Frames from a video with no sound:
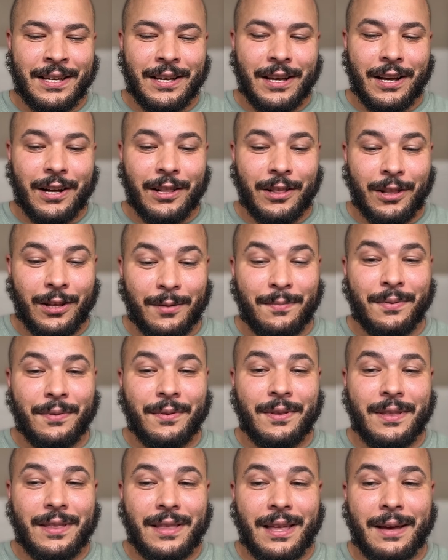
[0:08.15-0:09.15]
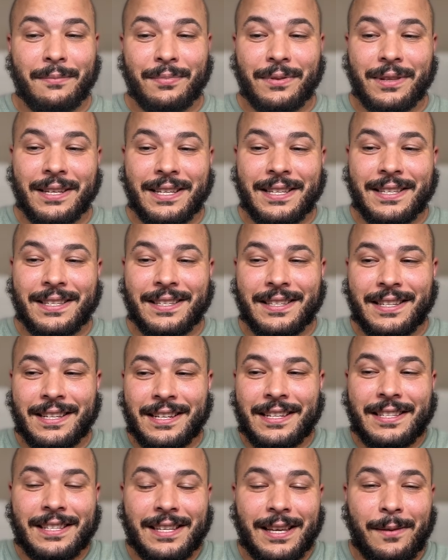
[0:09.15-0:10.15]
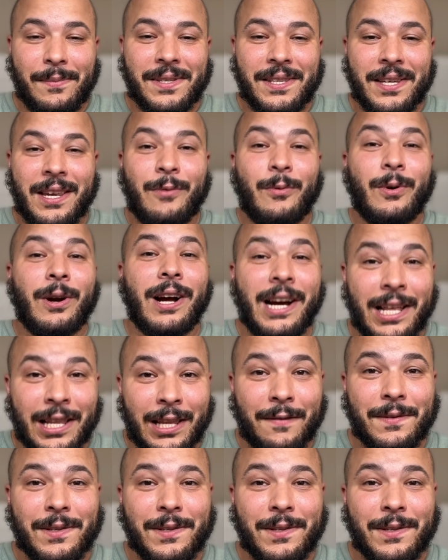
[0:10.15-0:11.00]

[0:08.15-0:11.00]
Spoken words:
a club that plays in the same city where I live.